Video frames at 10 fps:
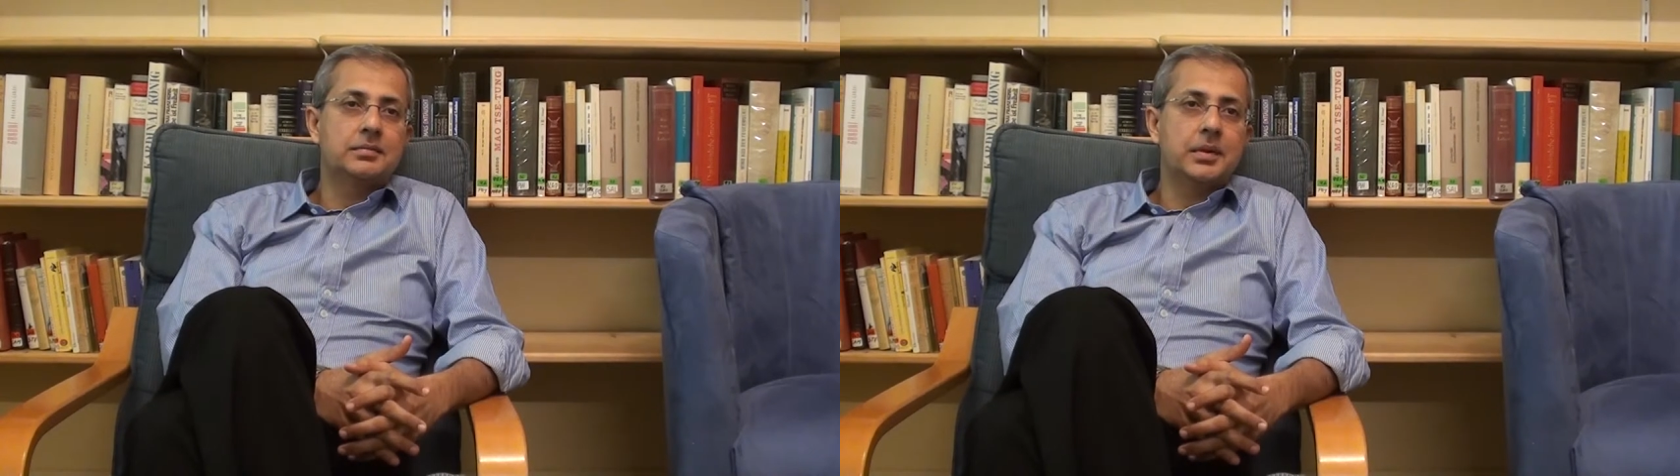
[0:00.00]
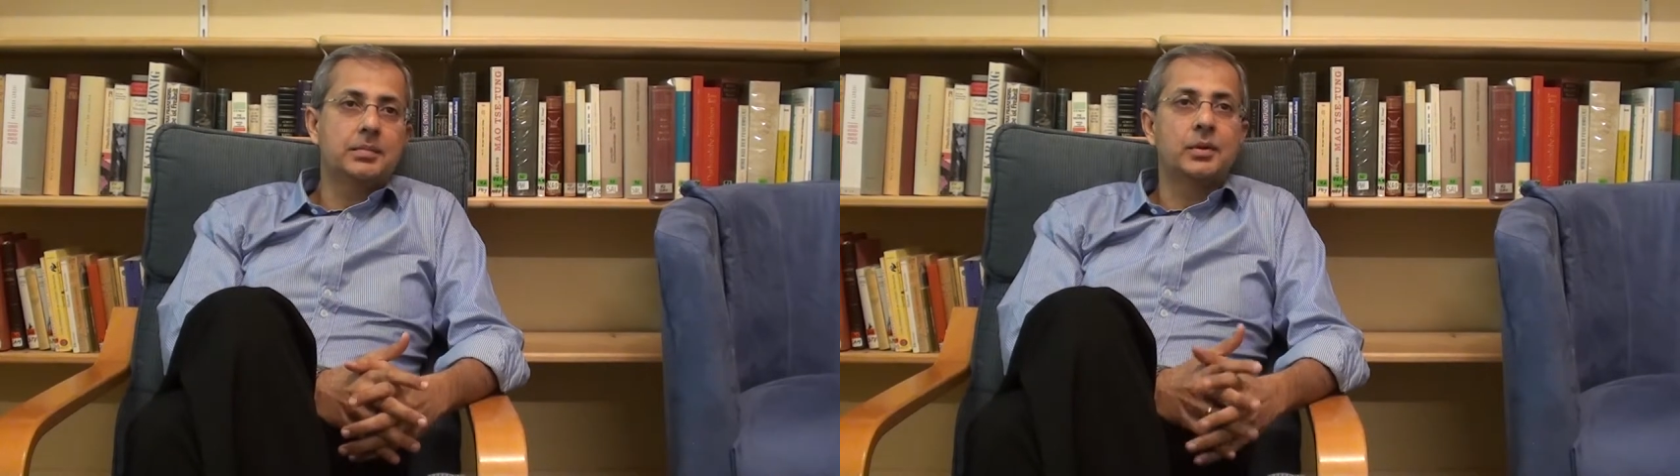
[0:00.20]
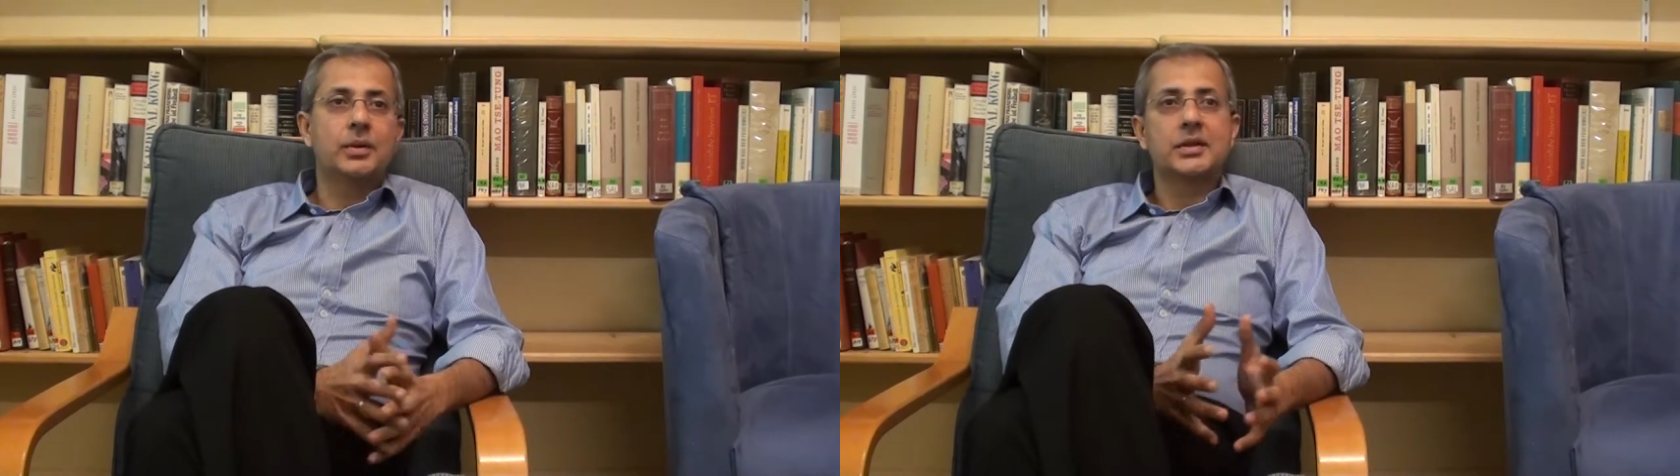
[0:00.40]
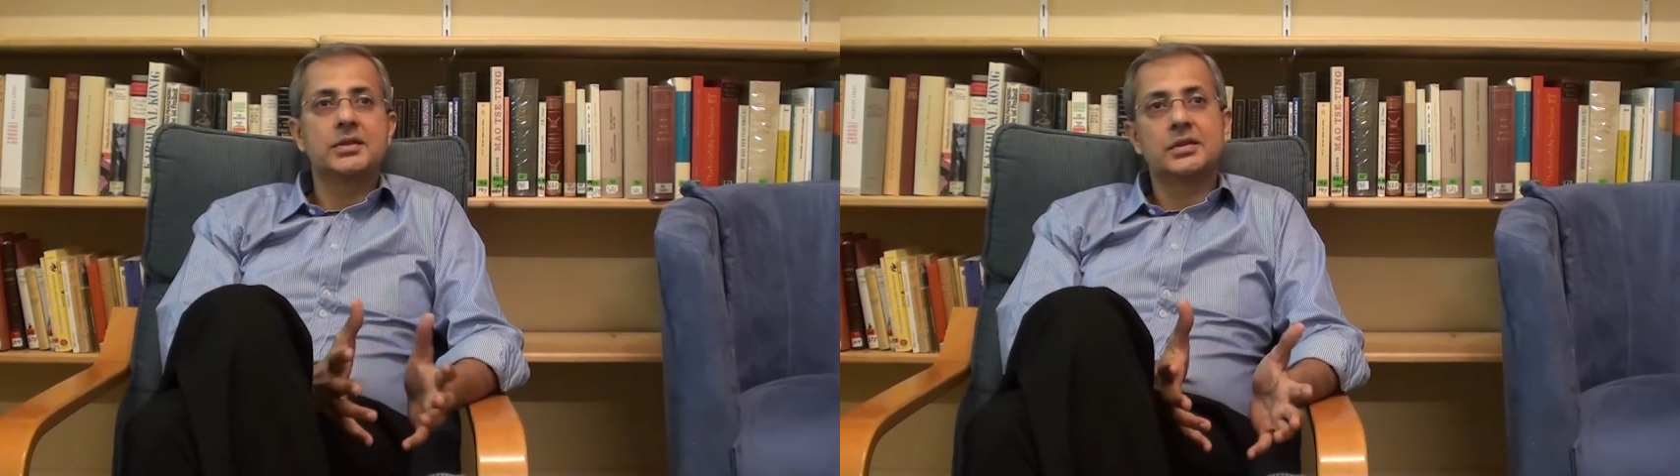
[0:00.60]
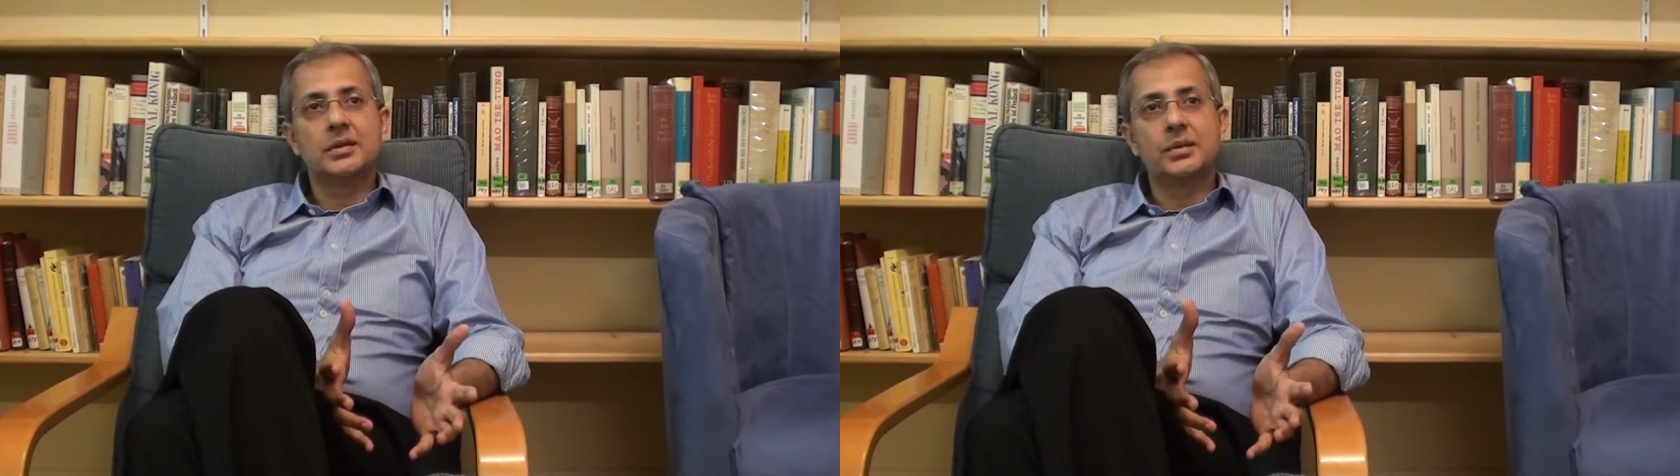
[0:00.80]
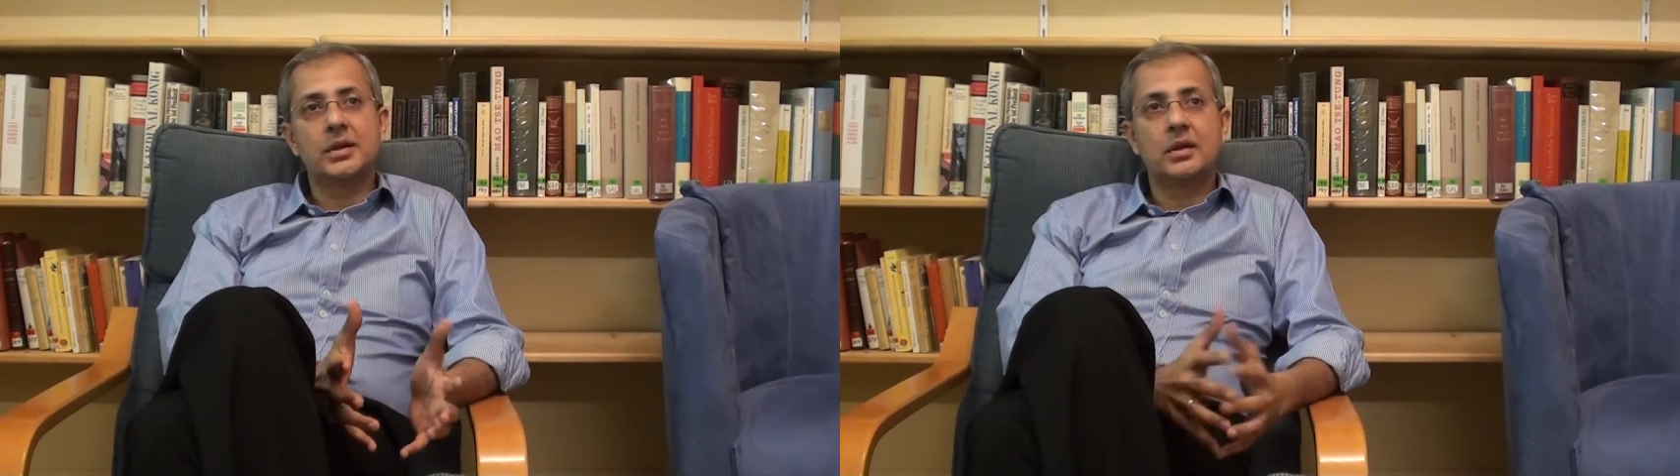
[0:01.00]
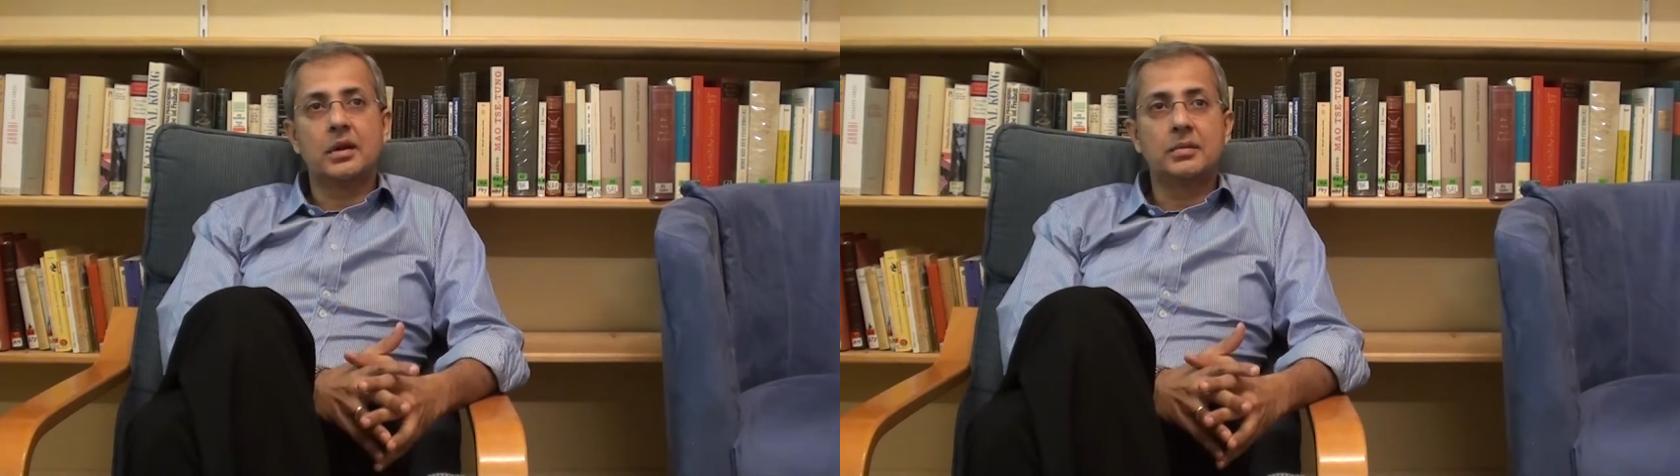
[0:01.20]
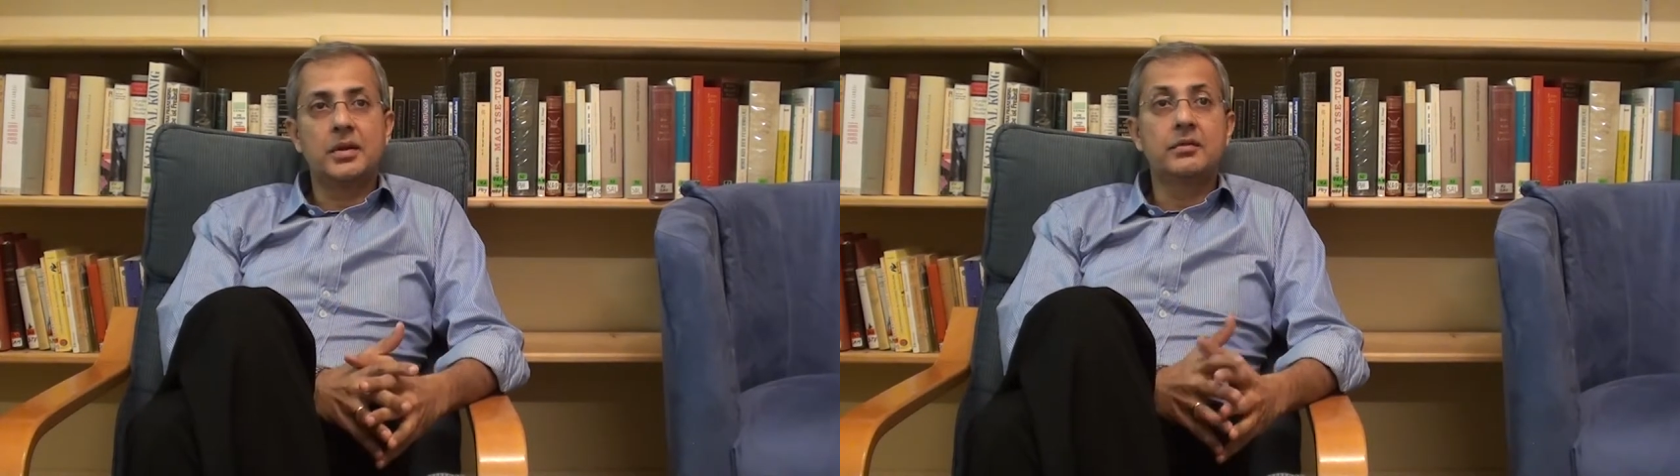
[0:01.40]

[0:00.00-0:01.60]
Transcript: people who are concerned with the economy,